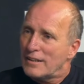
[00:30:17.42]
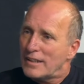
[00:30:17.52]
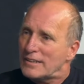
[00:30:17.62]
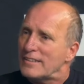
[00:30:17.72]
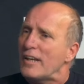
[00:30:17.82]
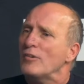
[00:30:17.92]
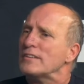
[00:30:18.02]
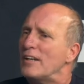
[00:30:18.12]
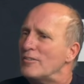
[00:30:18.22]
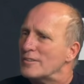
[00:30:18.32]
And they'll
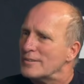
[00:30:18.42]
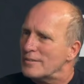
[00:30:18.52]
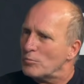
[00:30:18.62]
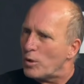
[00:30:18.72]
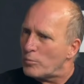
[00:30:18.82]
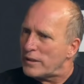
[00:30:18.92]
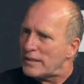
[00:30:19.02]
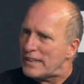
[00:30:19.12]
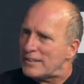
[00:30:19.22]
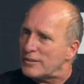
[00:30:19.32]
tell us what we
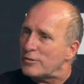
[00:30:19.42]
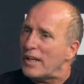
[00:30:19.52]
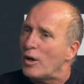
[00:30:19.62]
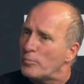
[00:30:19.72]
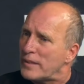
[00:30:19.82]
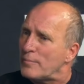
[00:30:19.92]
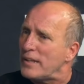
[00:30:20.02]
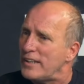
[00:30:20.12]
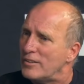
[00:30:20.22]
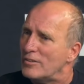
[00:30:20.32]
need to do to help them
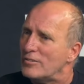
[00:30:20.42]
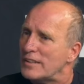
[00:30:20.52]
heal